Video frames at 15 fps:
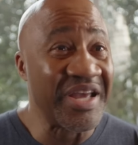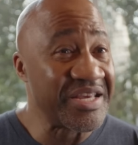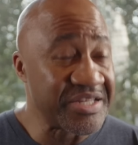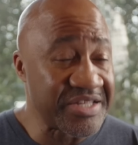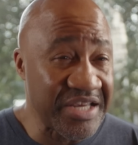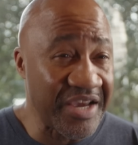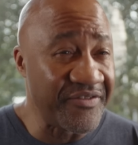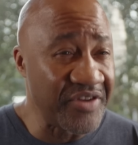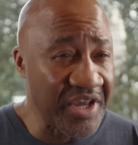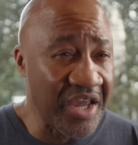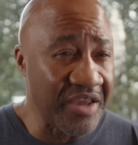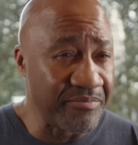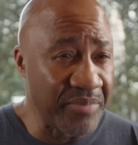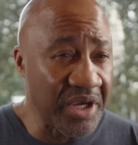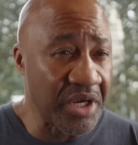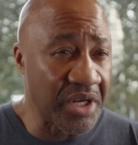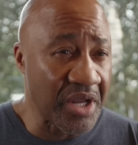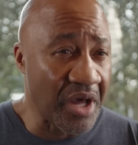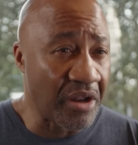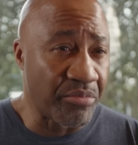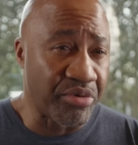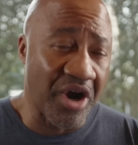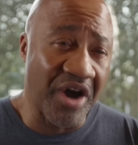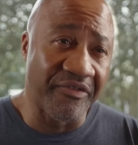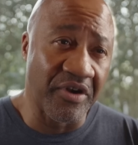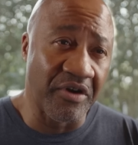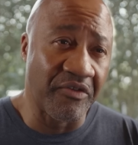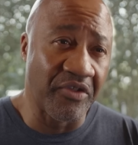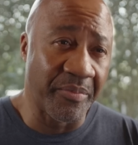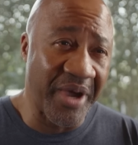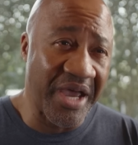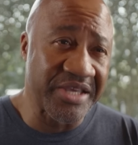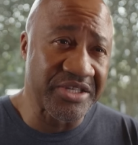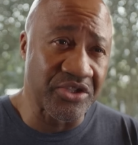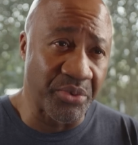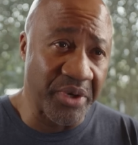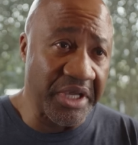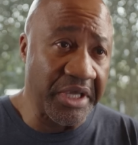$78 billion profit over the past 3